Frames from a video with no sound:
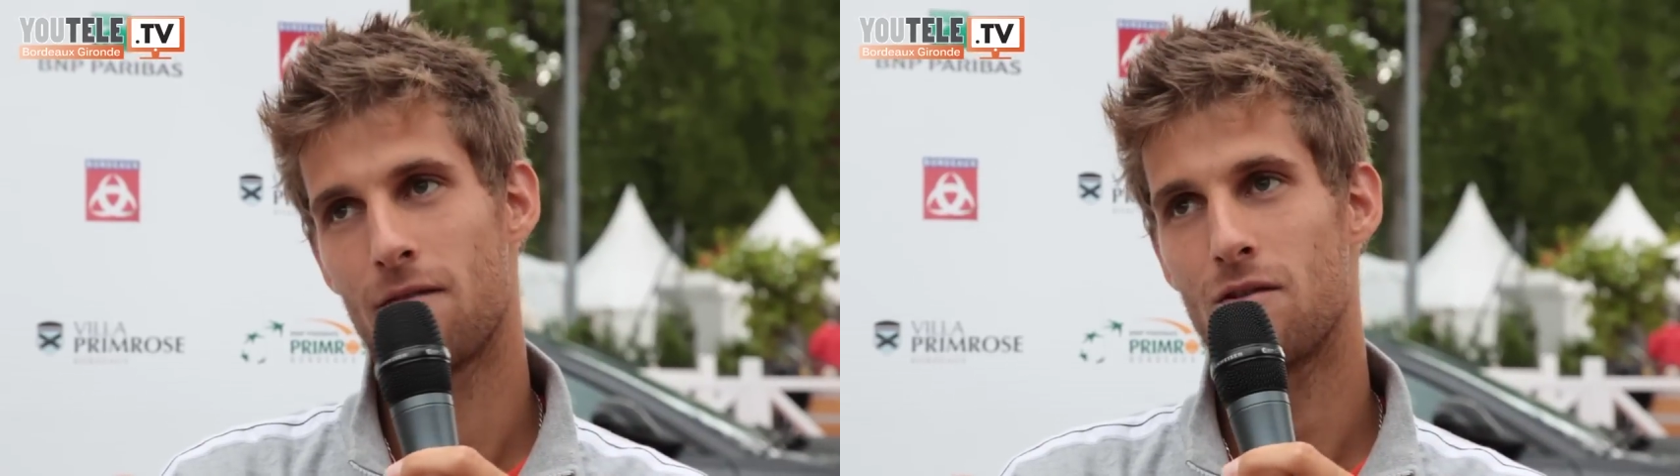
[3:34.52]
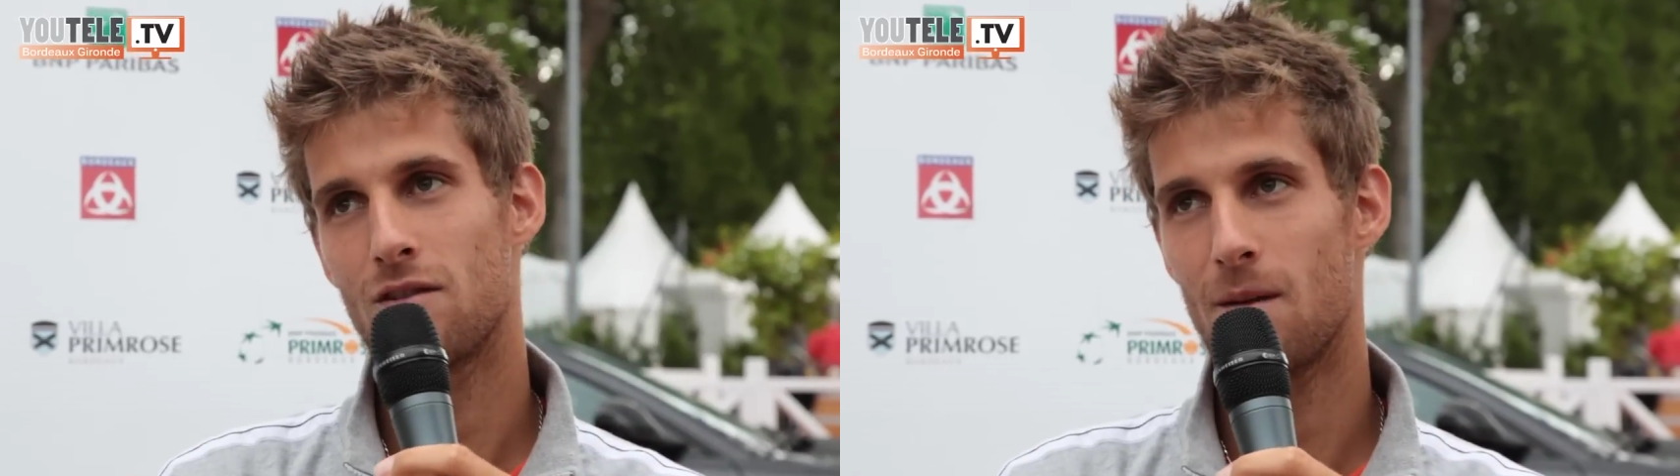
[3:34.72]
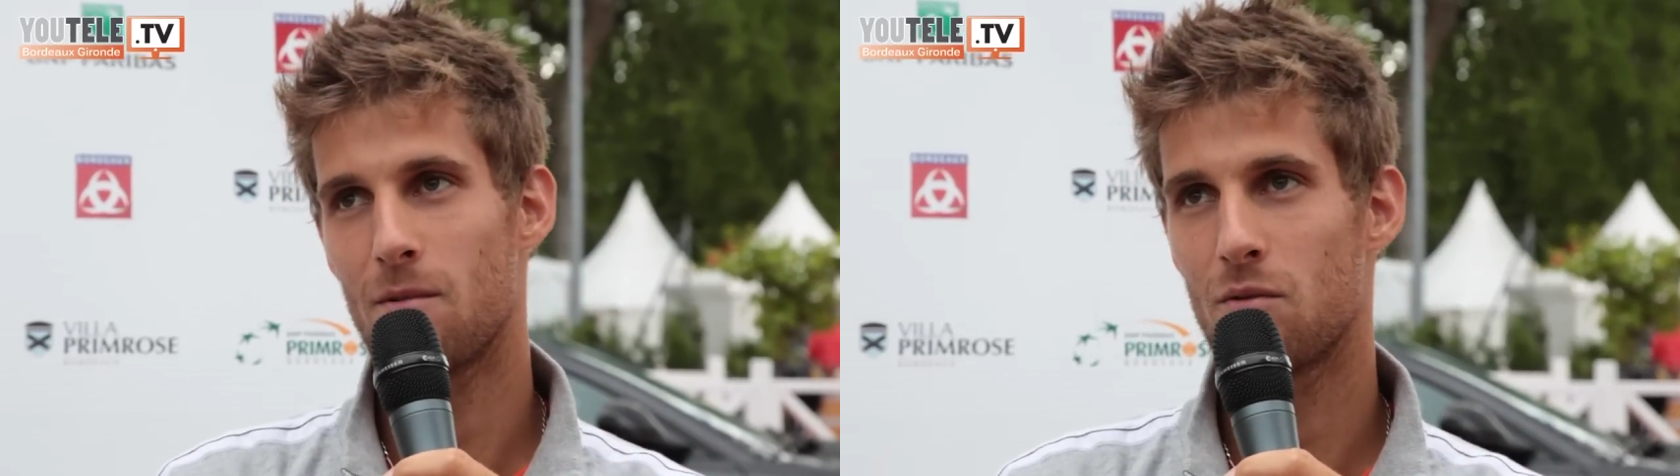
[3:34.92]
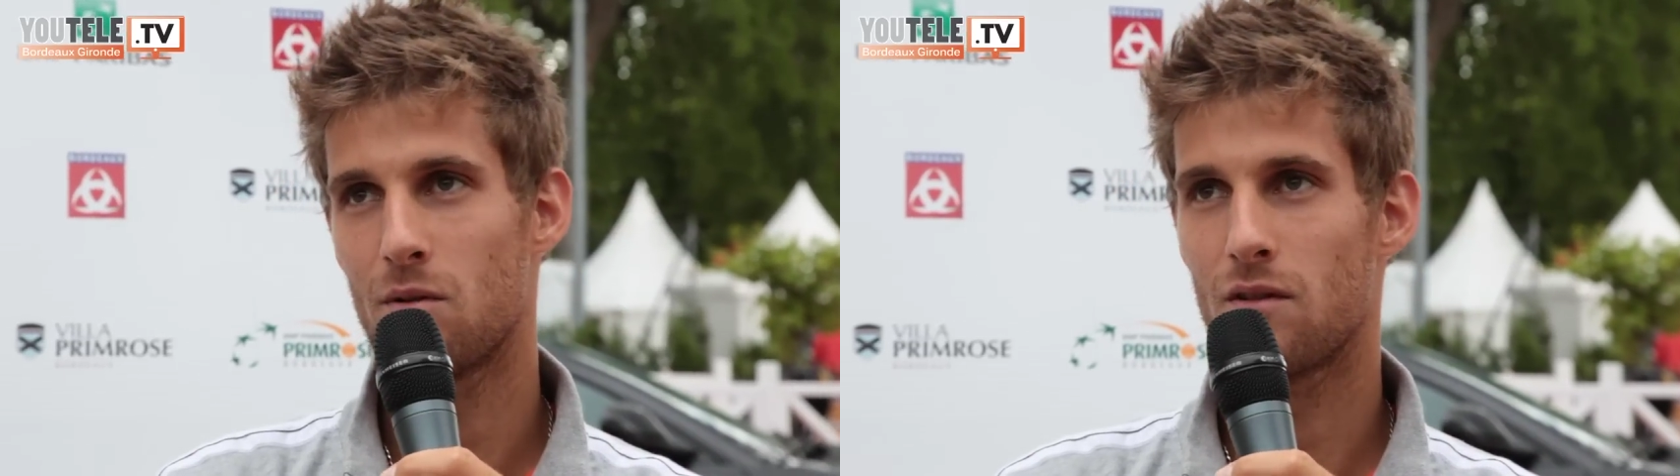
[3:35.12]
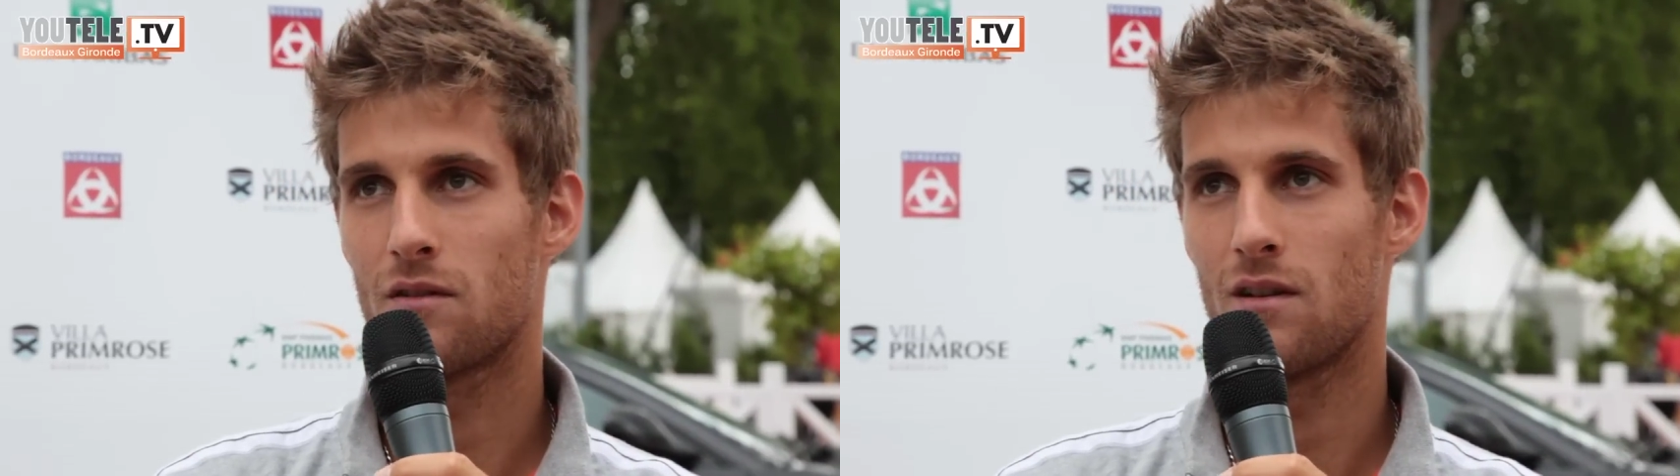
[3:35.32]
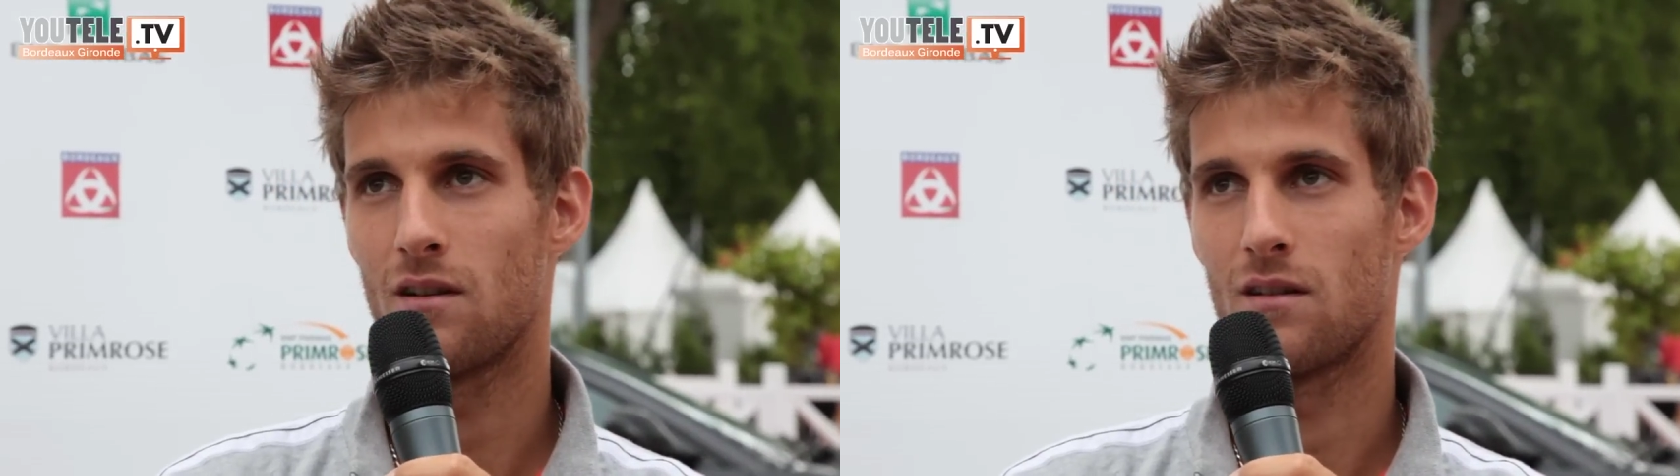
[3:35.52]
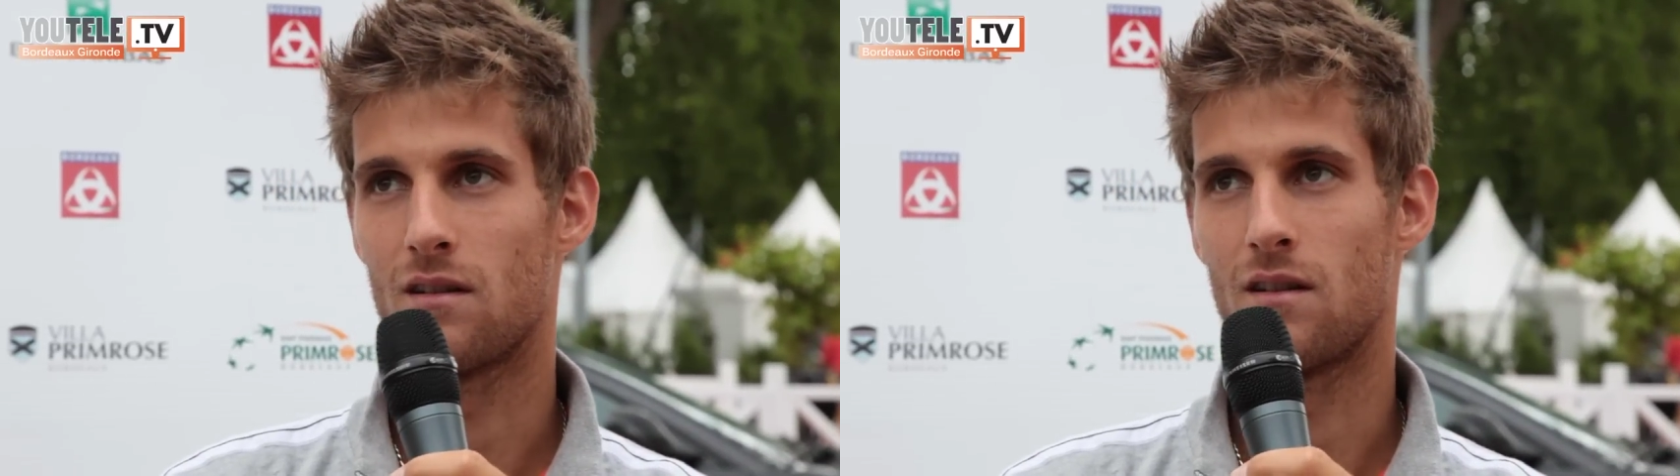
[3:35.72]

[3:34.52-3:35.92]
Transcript: For doubles, we will see.